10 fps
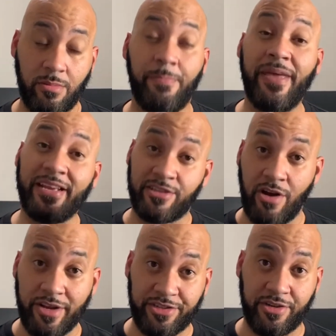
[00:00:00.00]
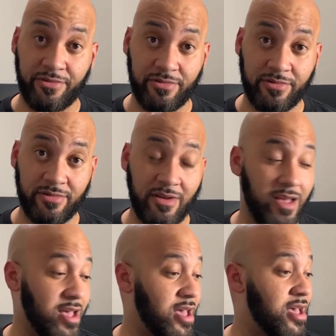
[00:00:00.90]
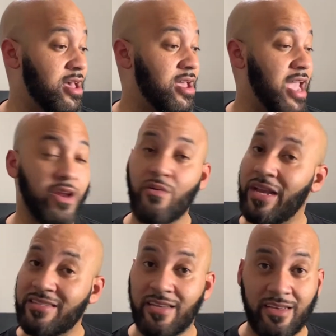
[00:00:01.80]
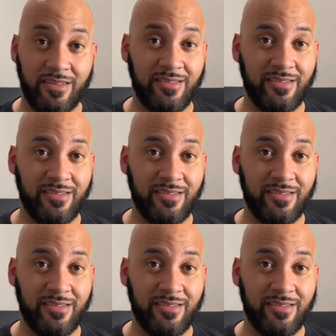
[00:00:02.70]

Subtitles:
Big is our issue. And Ariza,